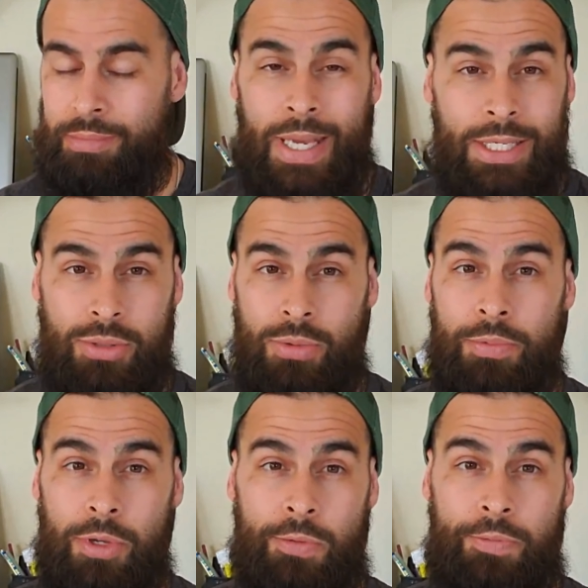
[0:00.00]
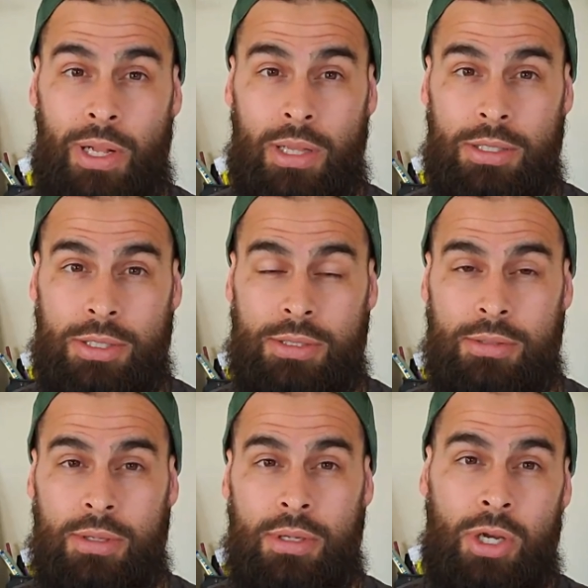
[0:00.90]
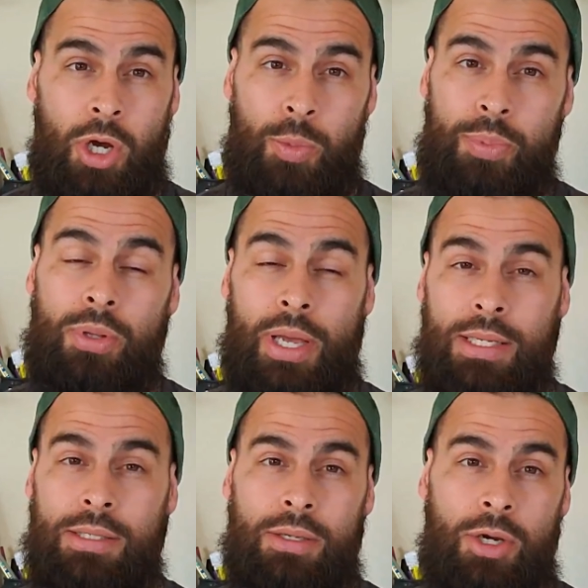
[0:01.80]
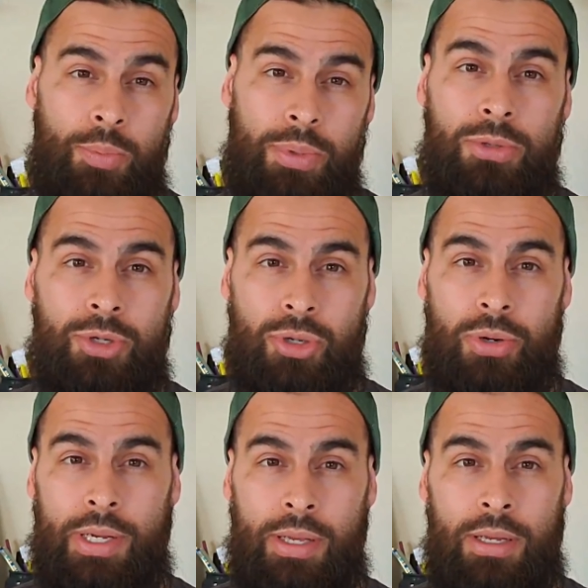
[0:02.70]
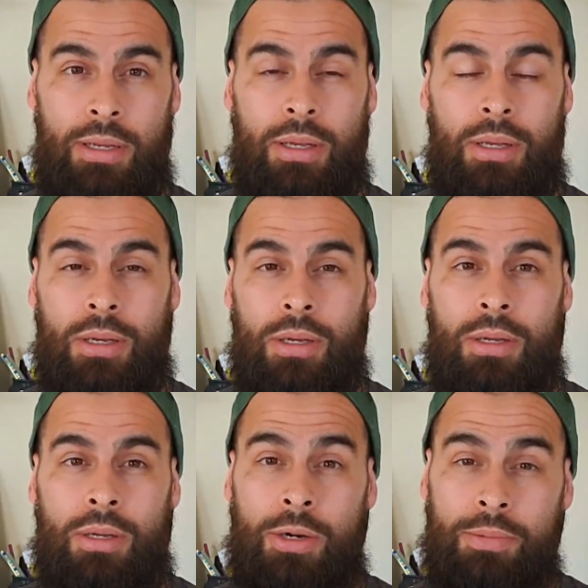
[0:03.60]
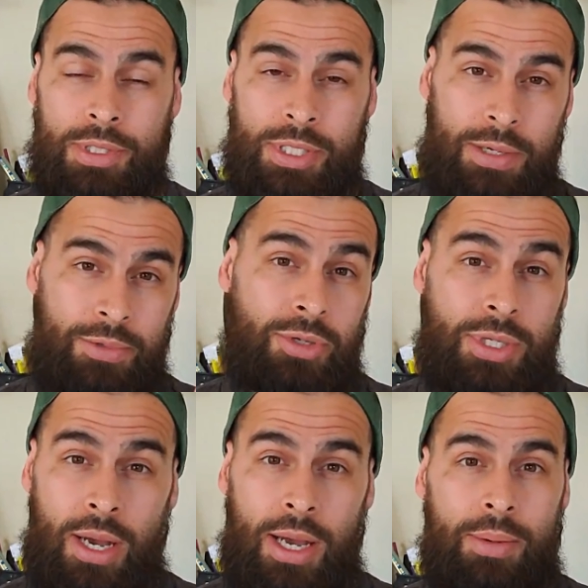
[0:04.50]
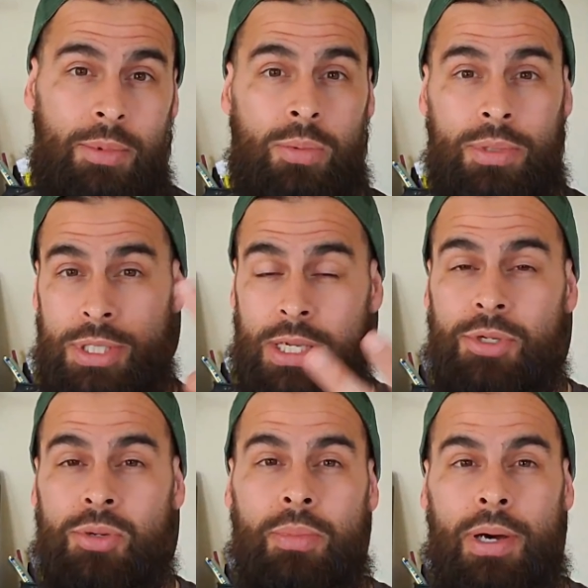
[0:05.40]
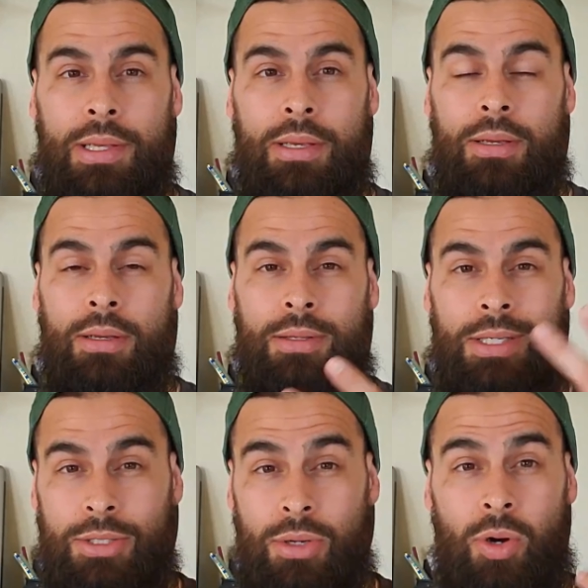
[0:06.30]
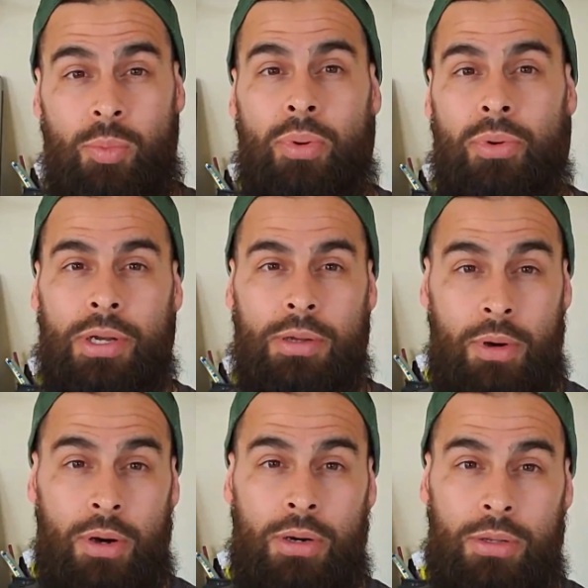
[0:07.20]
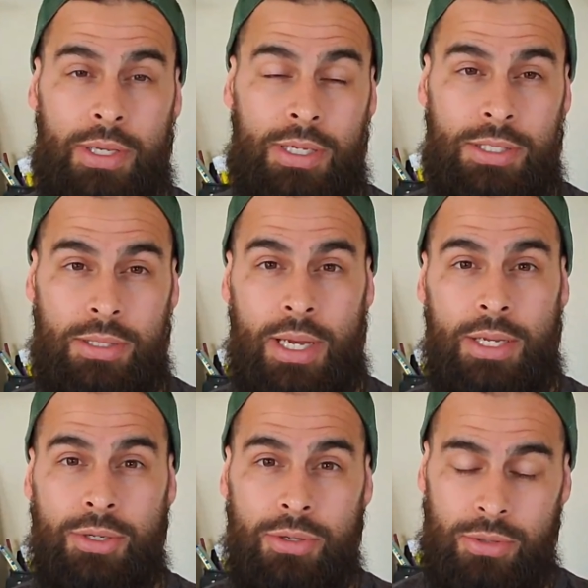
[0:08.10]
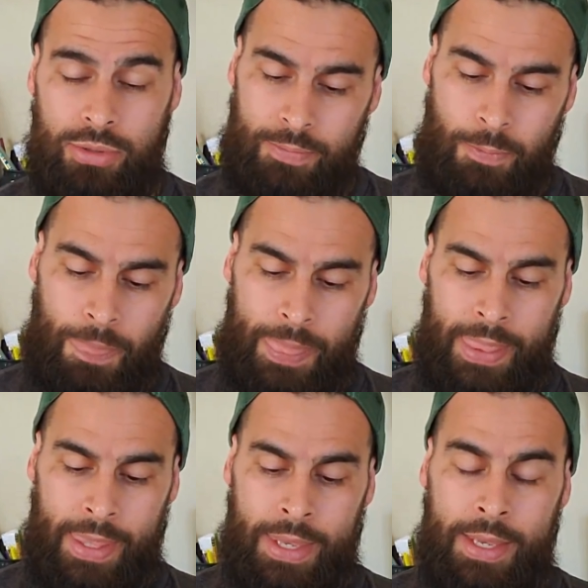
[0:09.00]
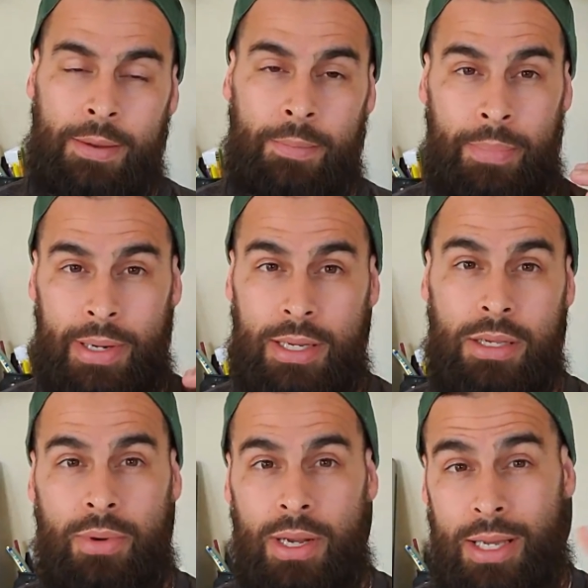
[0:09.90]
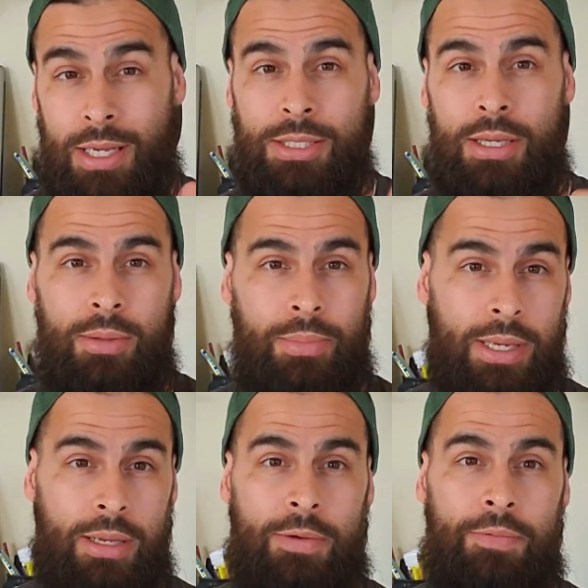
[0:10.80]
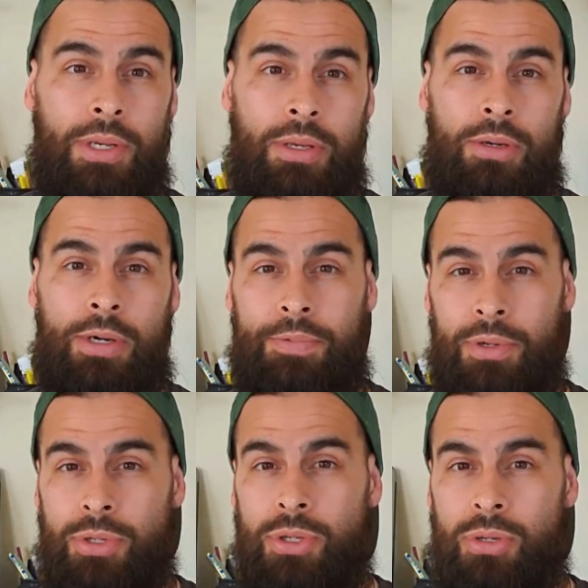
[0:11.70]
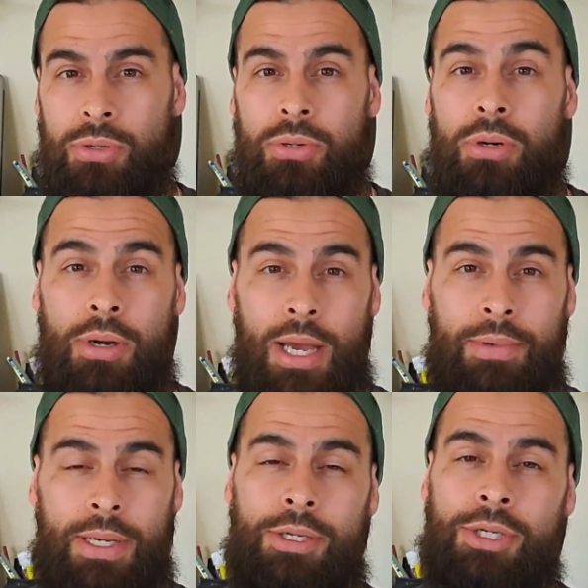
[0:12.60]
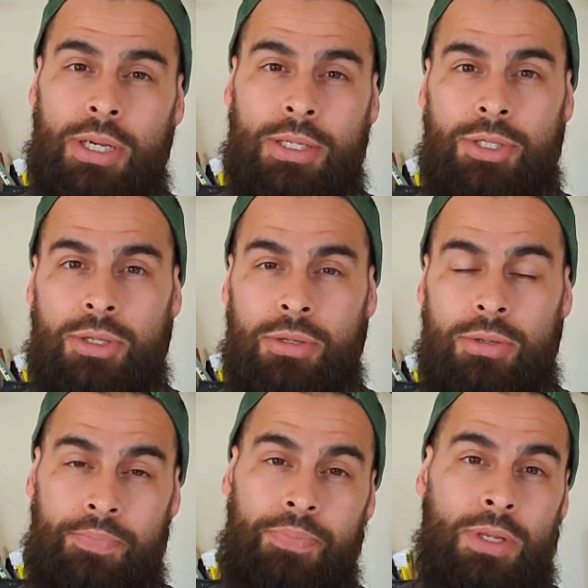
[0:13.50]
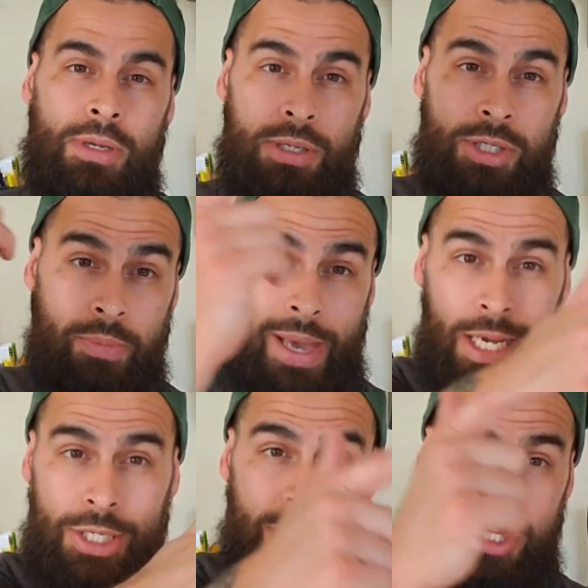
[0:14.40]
That's the review, fellas. Hope you liked it, hope you enjoyed it. Hope it saves you time, hope it saves you money. That's the whole point of all this that I do. But anyway, like I said in the beginning of the video, if you're new or haven't had a chance to, smash the